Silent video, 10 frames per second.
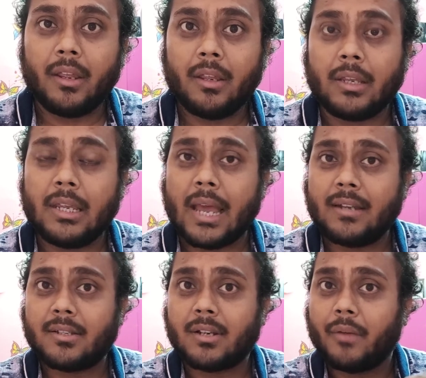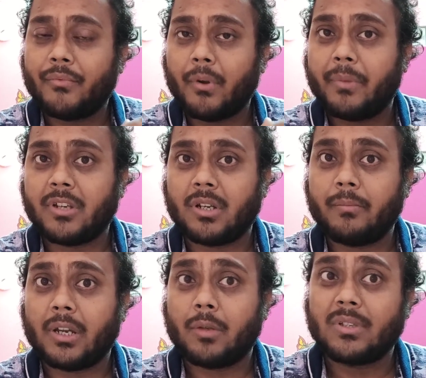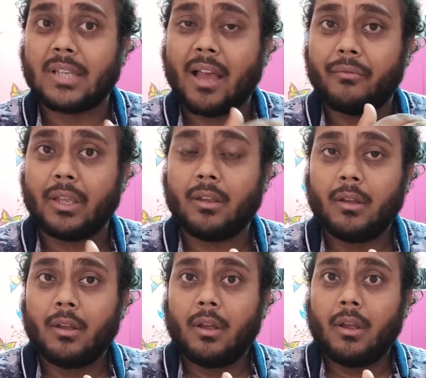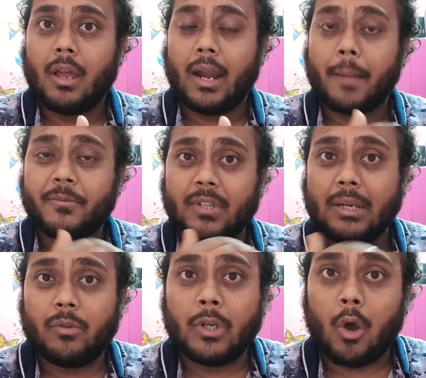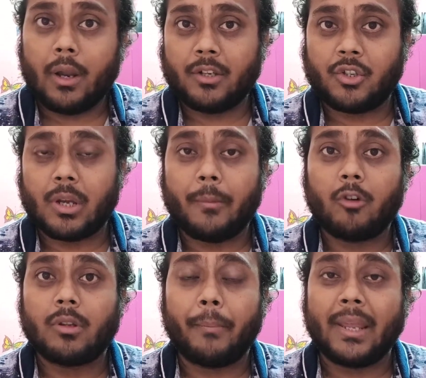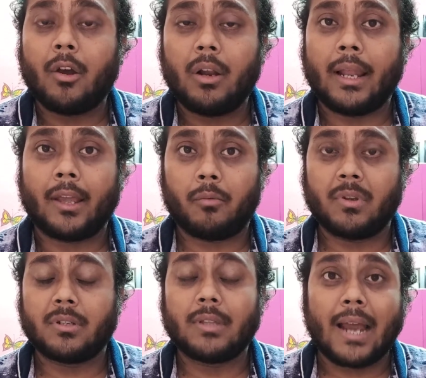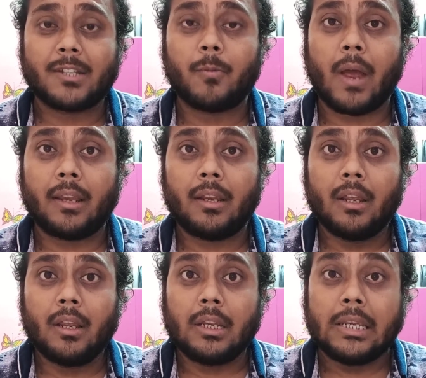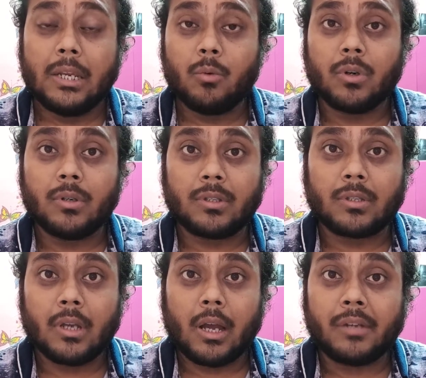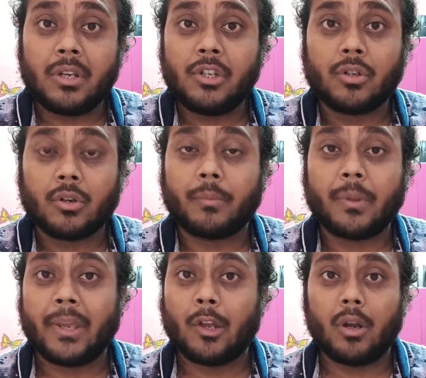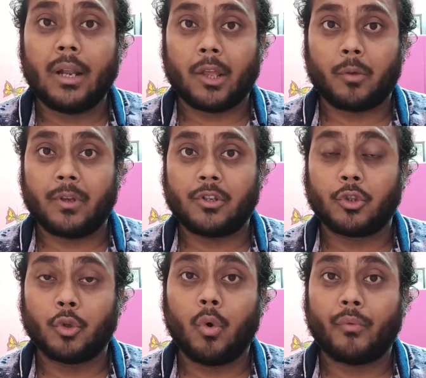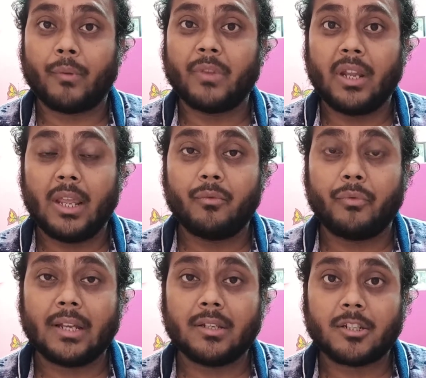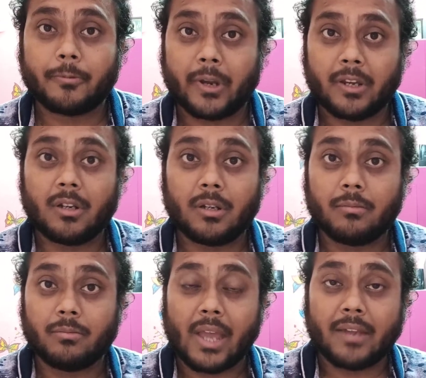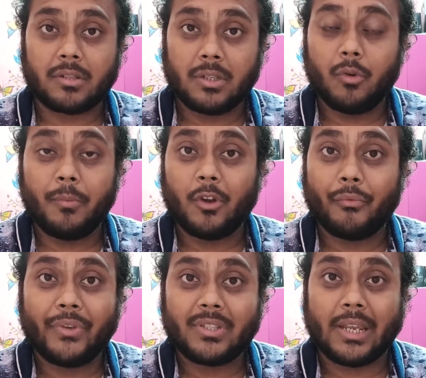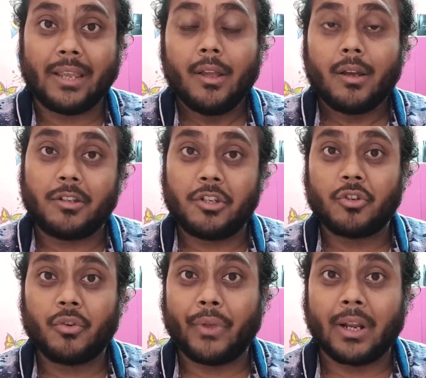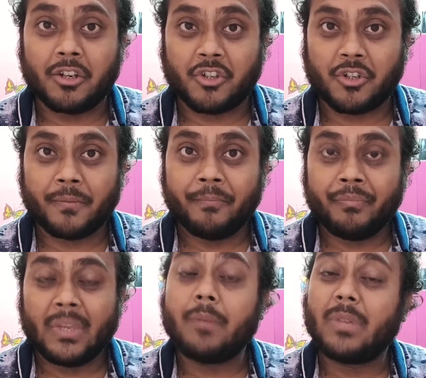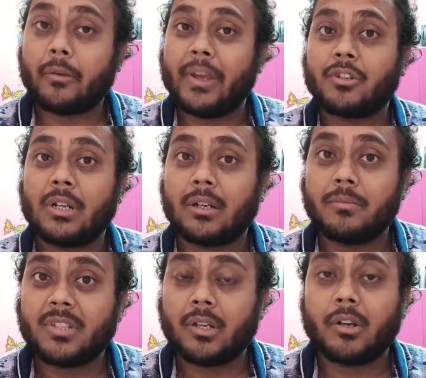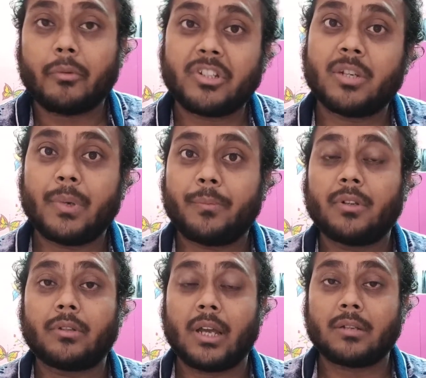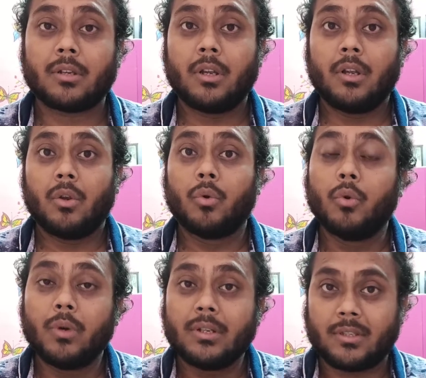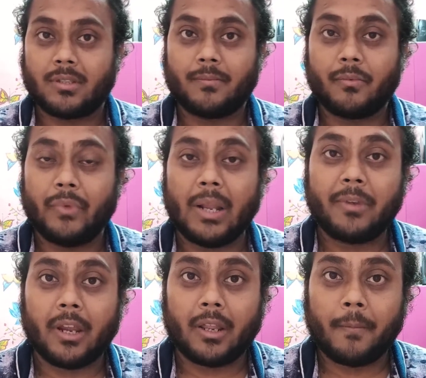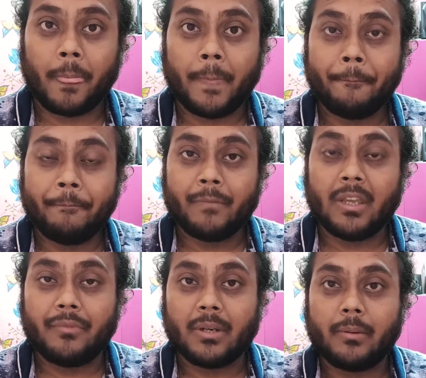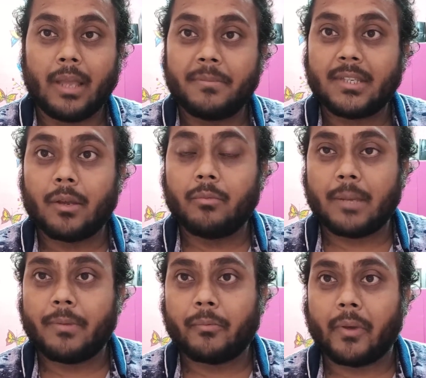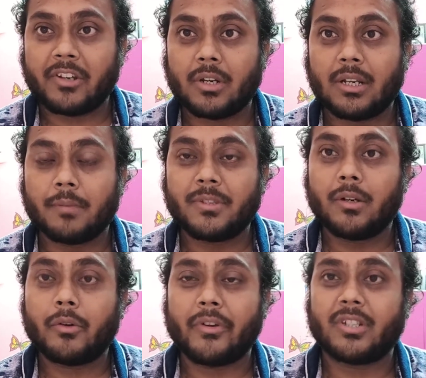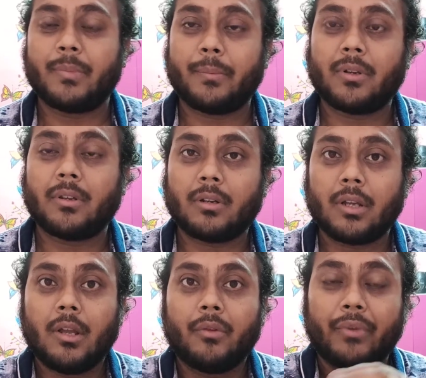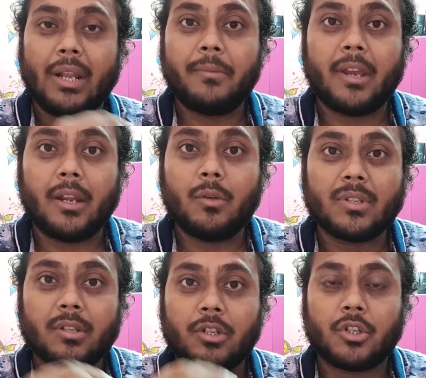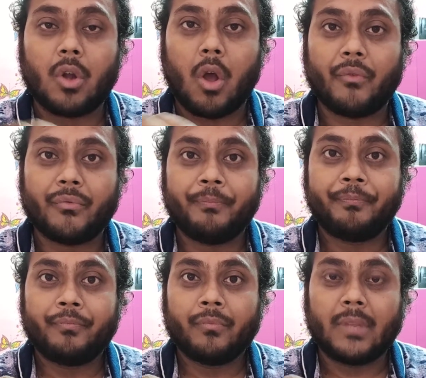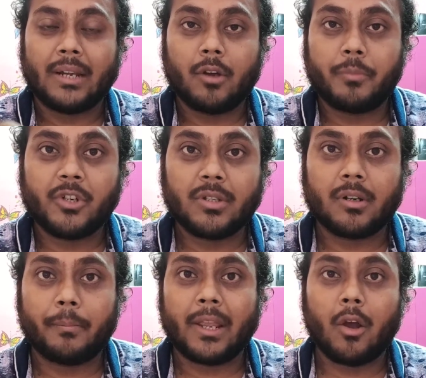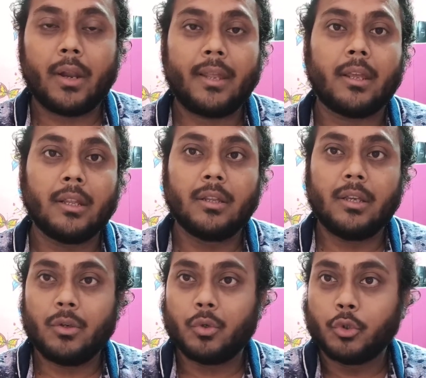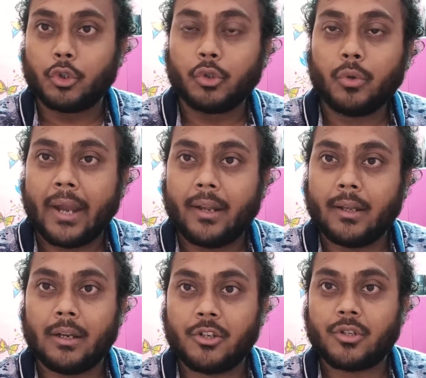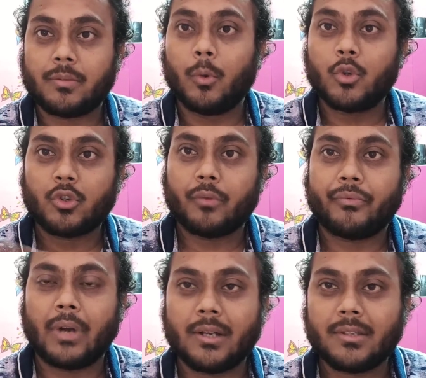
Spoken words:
he had just come from Britain, but he was having an absolute knowledge about the Bengali language, and that's why he was a teacher of the Bengali language. Though from the name we can just predict that he will be obviously a teacher of English. If the question comes in a question paper that who was William Carey, if the MCQ type of question comes in a question paper that William Carey was a teacher of, and the options are Bengali, Hindi, Urdu and English. Most of